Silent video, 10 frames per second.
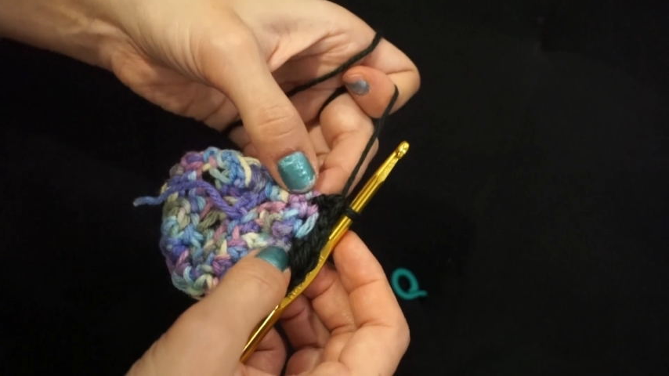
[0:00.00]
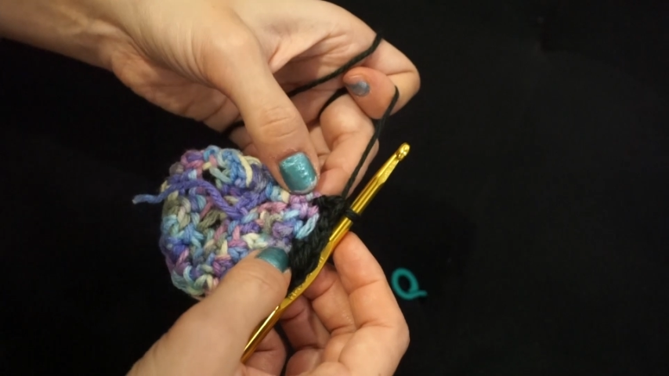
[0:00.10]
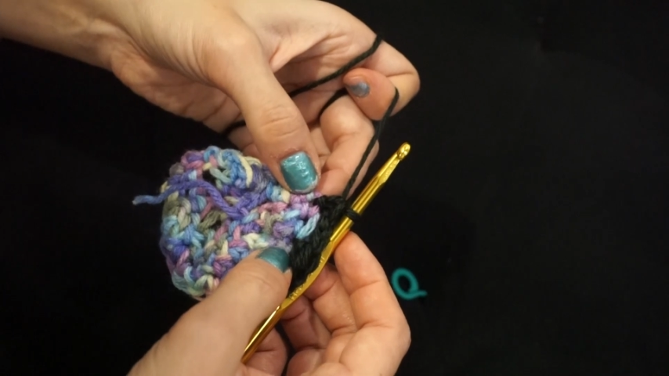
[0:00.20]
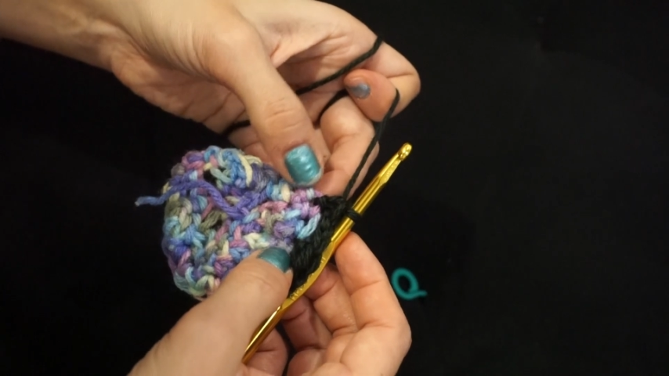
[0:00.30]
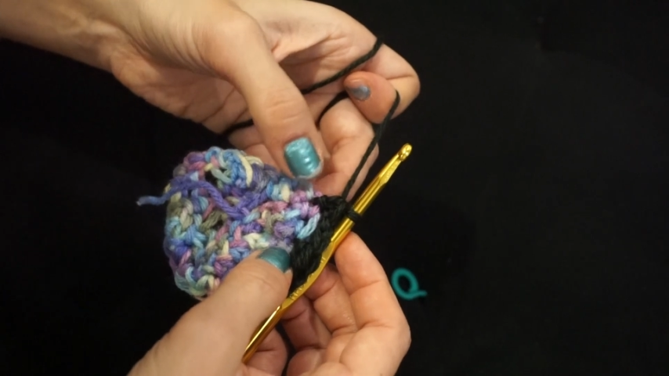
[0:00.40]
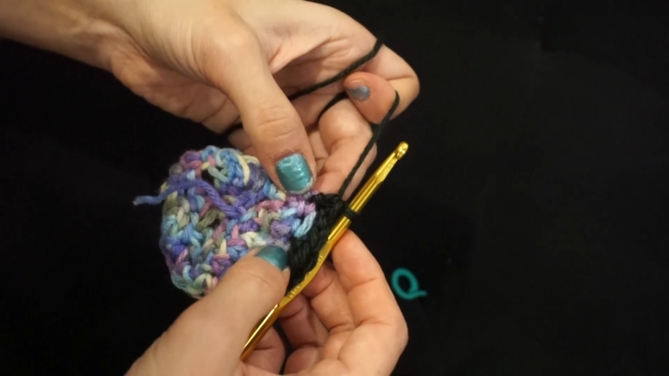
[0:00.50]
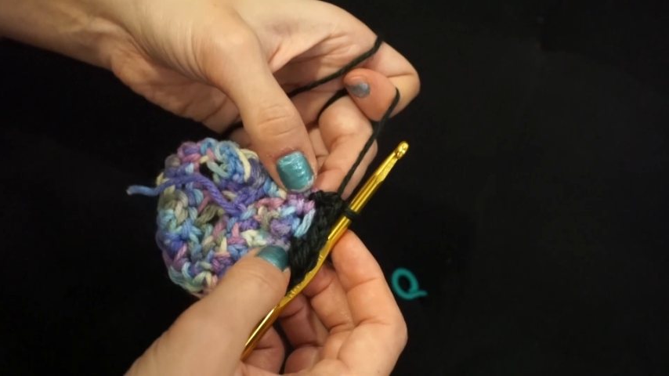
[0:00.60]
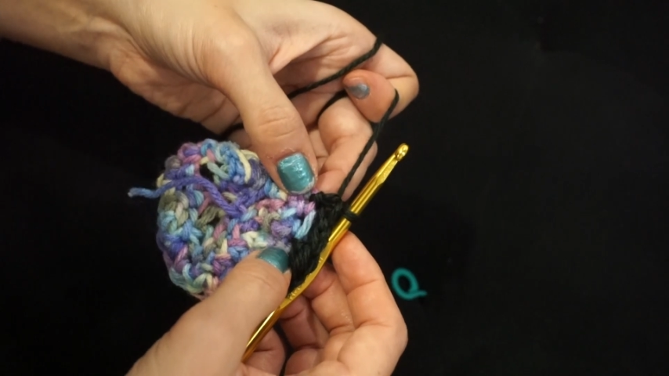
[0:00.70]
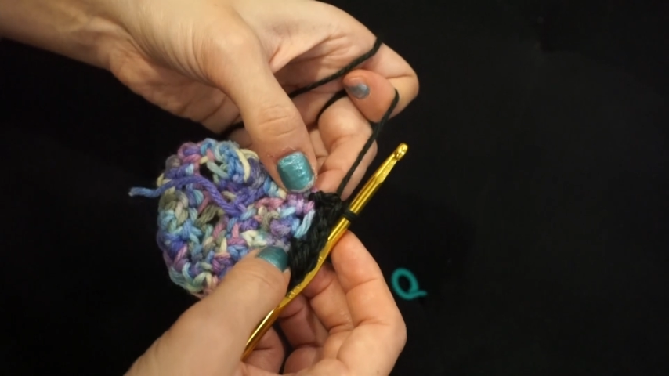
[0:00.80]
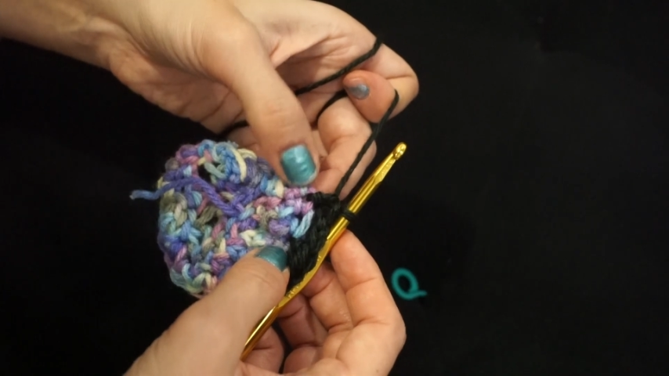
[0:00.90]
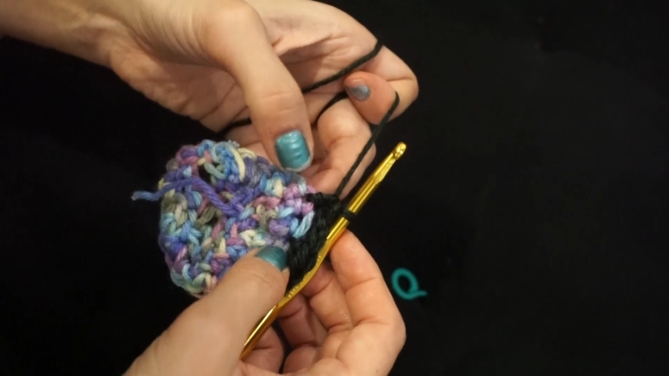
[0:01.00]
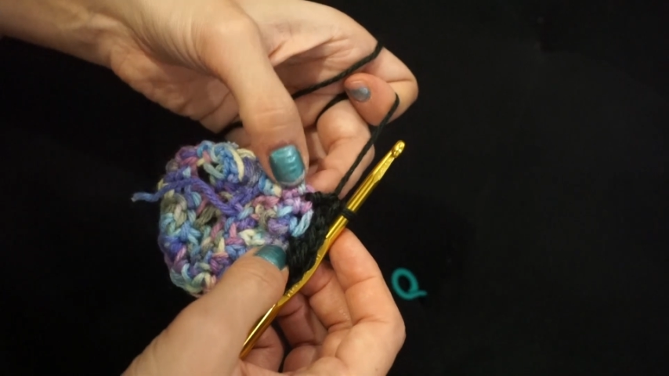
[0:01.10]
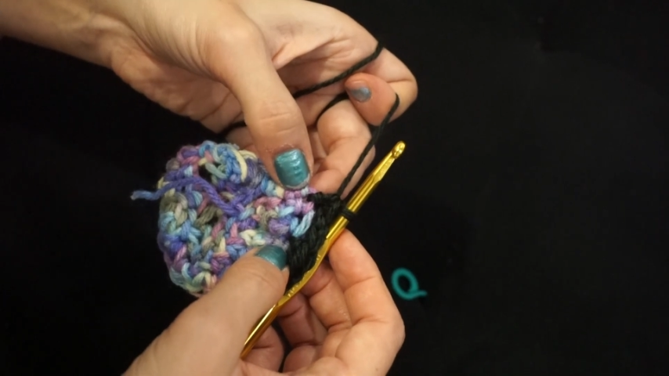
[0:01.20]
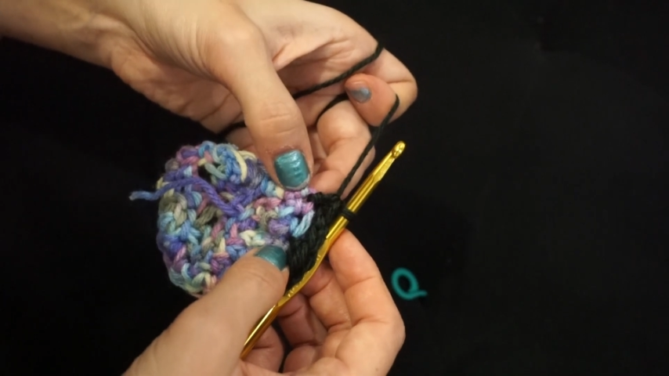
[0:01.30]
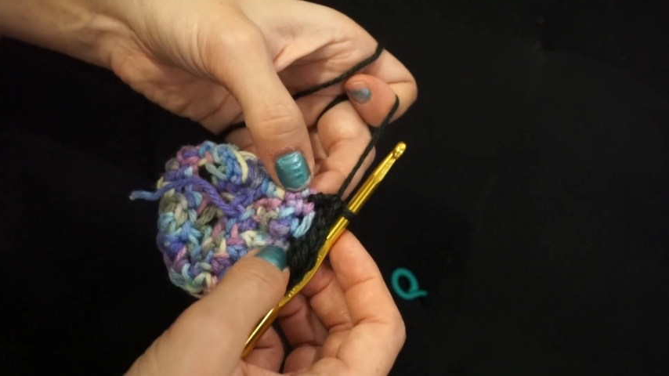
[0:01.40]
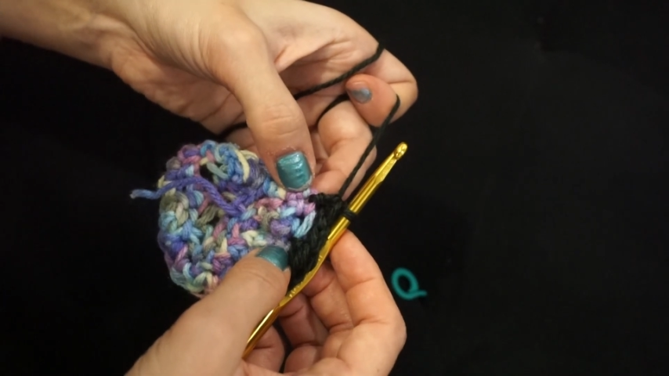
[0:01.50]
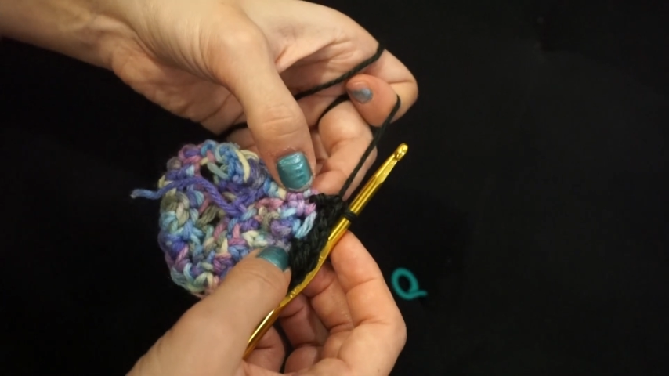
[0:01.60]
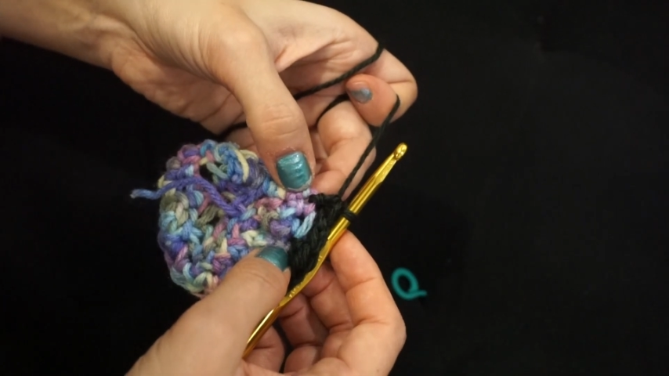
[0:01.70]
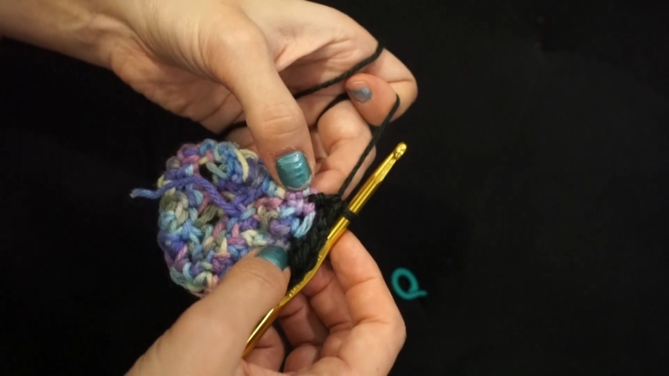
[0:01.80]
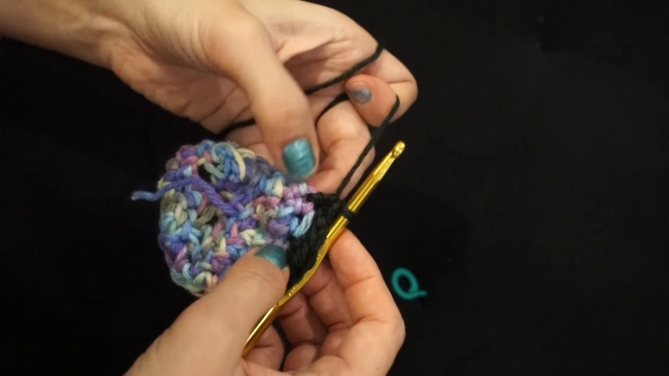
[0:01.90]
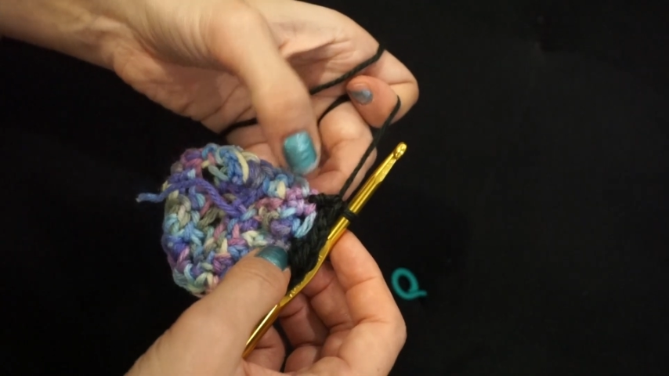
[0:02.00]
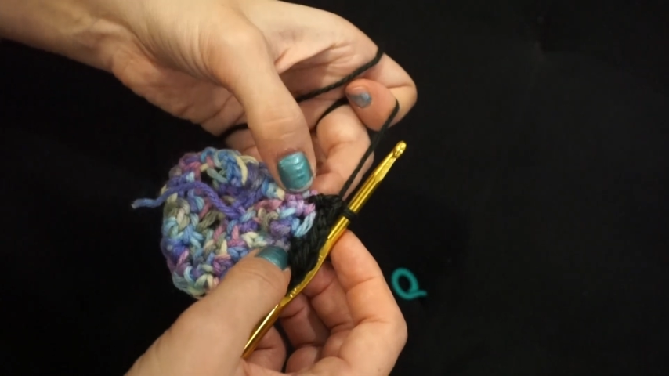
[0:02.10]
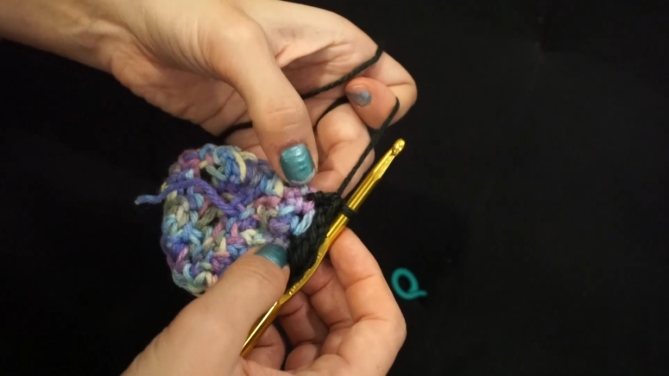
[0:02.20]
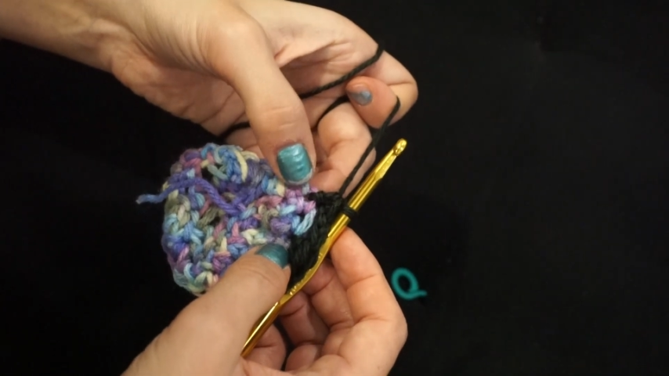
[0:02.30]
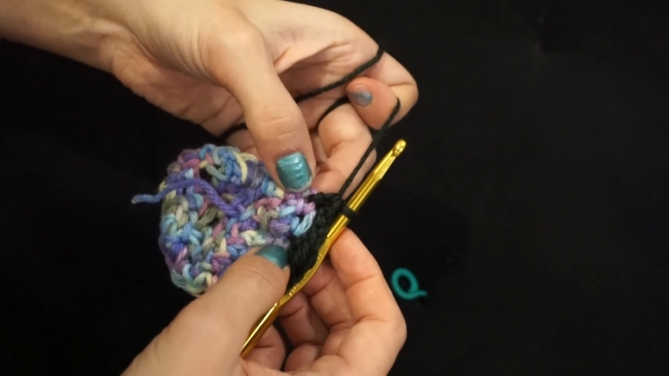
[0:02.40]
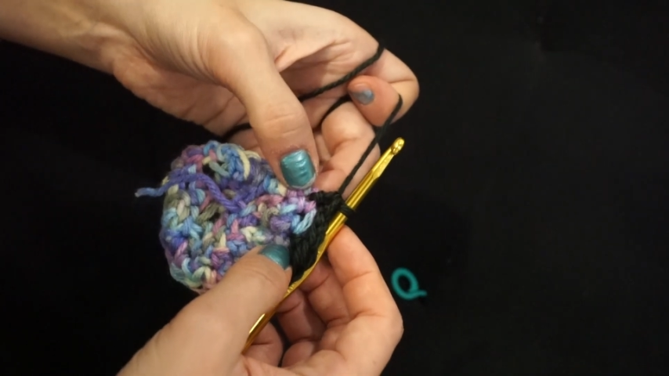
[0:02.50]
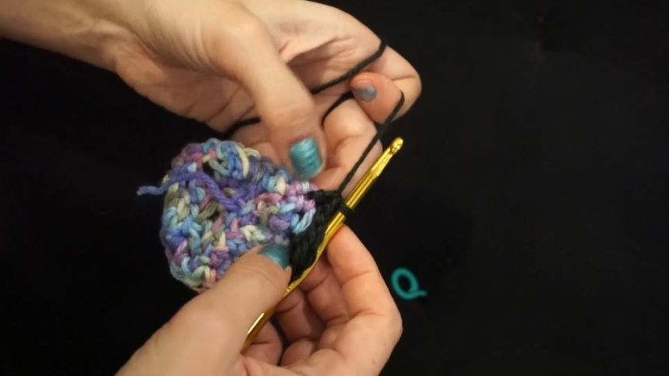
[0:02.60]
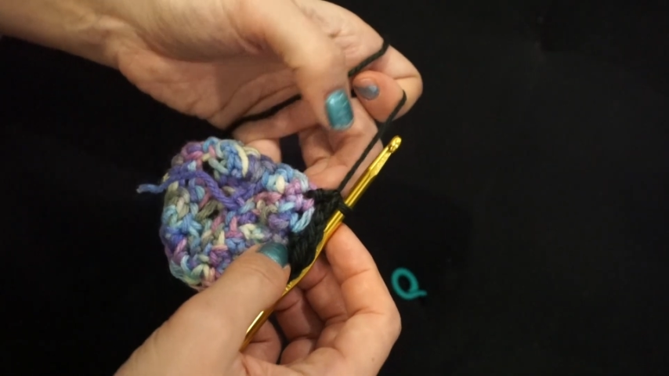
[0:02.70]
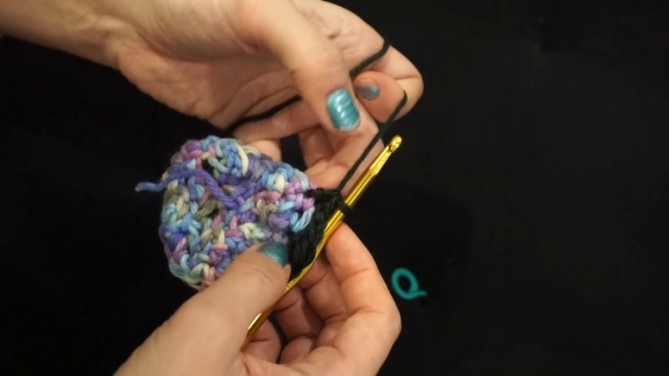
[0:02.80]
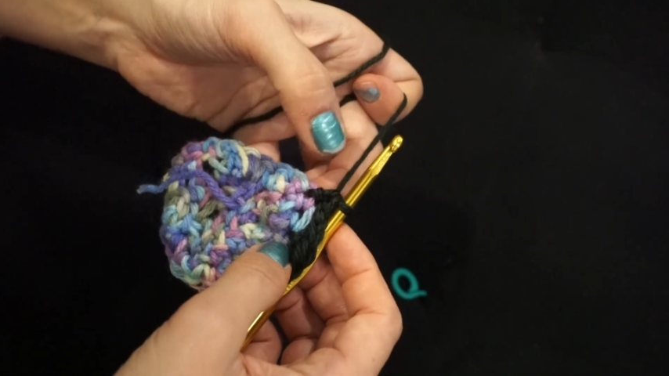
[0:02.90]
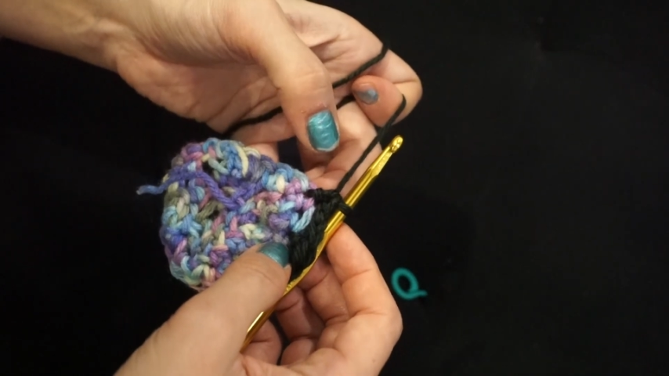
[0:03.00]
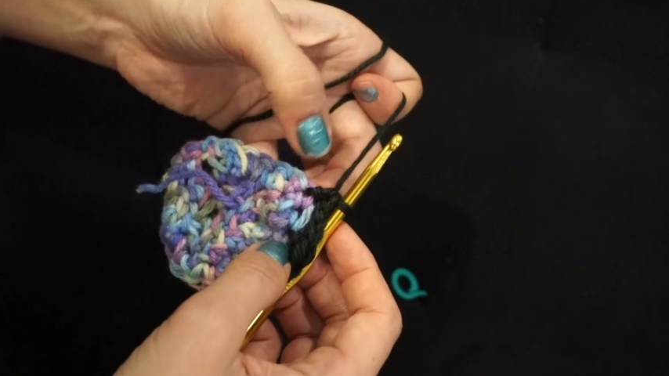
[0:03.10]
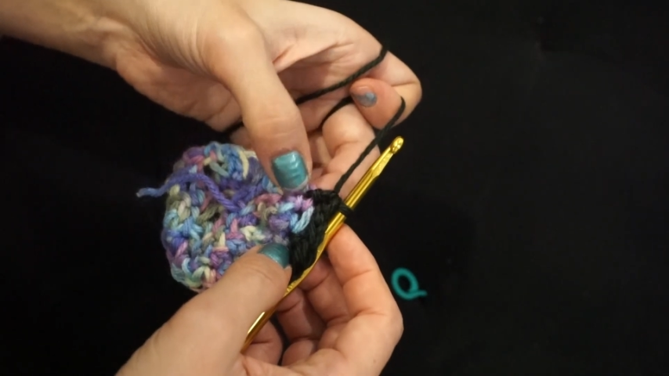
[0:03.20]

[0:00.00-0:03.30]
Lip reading: Nobody's mouth can be seen.